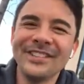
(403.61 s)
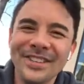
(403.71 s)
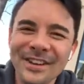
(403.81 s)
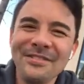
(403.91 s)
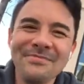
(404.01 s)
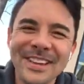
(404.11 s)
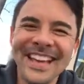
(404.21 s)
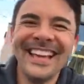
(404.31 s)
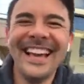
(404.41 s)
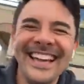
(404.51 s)
Doterra with me.
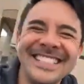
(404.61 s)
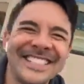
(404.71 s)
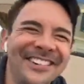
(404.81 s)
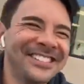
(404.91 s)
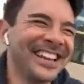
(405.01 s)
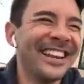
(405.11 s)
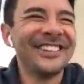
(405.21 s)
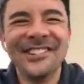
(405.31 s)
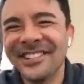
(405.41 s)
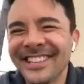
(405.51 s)
So it was kind of
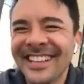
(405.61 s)
cool.